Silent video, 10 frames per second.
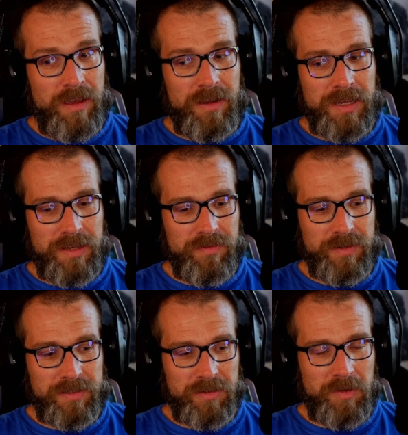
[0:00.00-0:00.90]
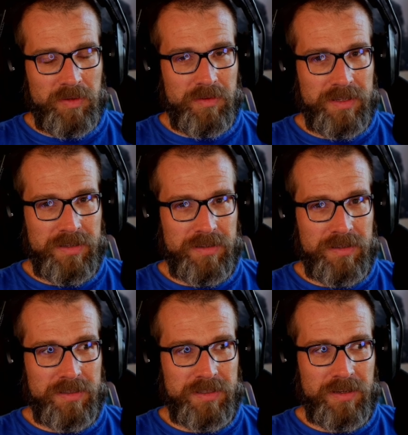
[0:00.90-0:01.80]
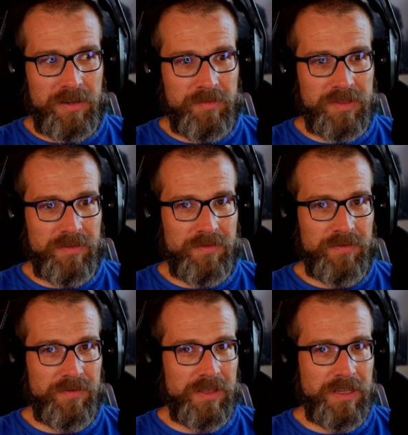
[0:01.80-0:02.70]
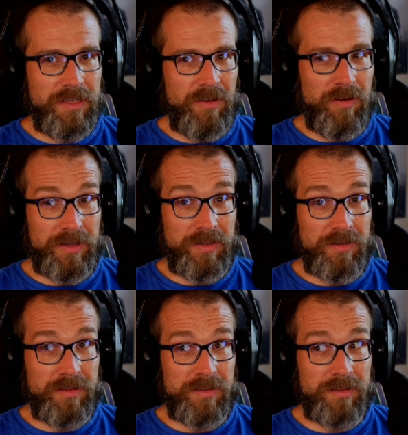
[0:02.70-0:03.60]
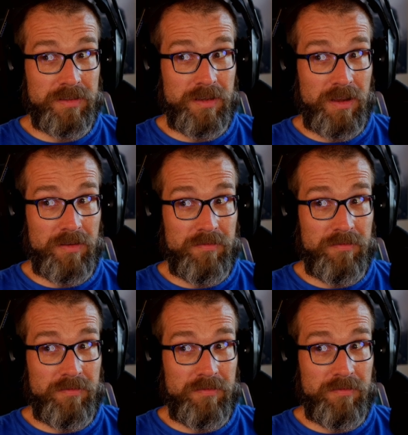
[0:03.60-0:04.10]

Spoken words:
I have an example in the terms of the Oculus